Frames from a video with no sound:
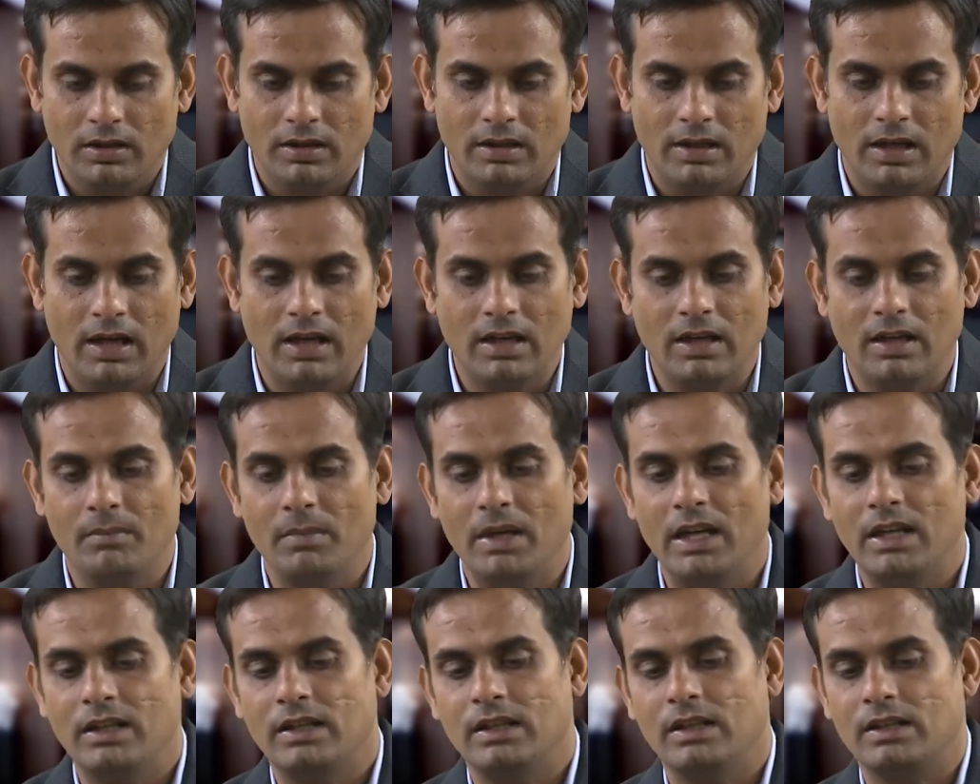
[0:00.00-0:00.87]
then the
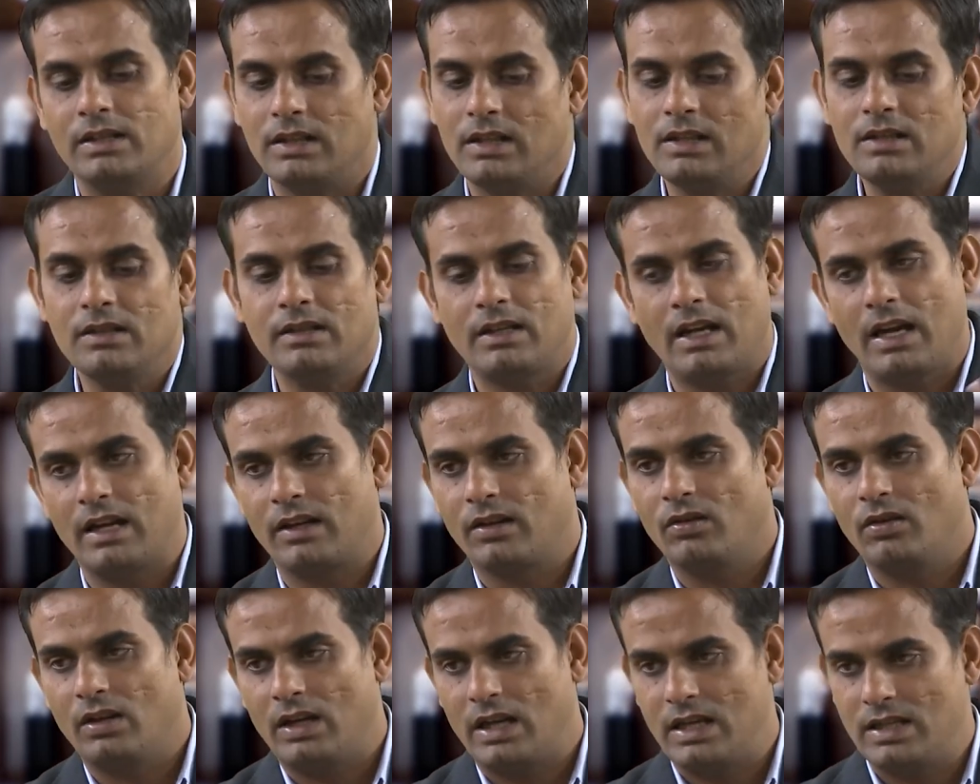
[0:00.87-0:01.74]
matrix is
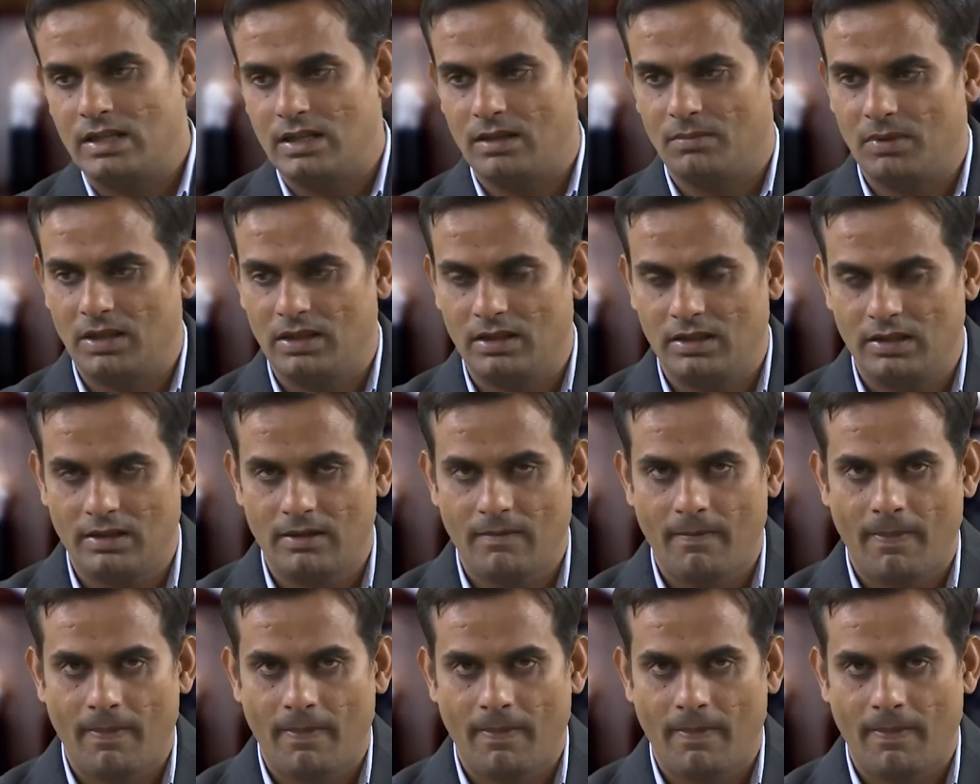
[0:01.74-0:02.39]
diagonalizable.